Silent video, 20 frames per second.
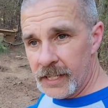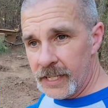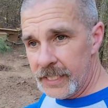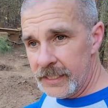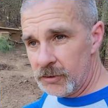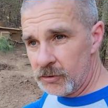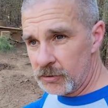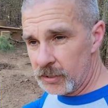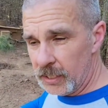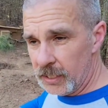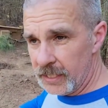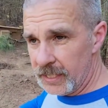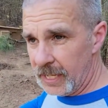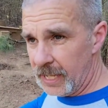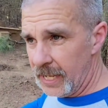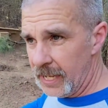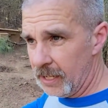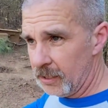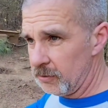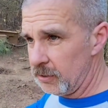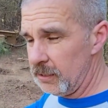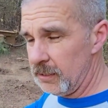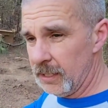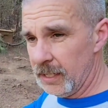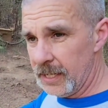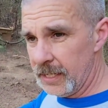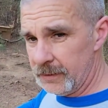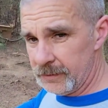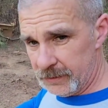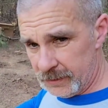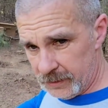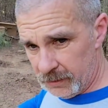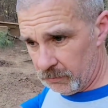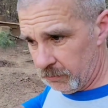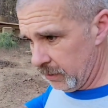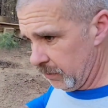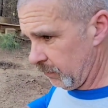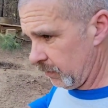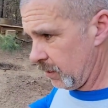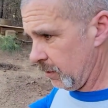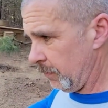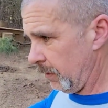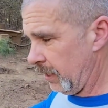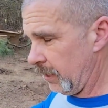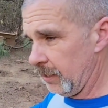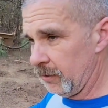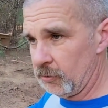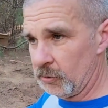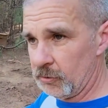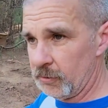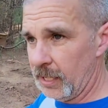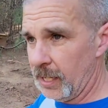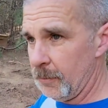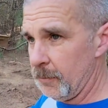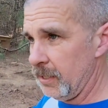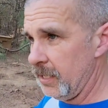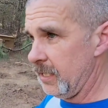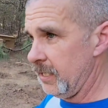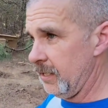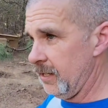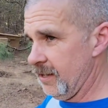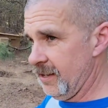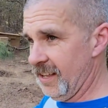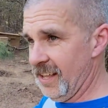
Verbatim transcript: he's still in the house. He's lazy. He don't ever come out unless it's time to eat.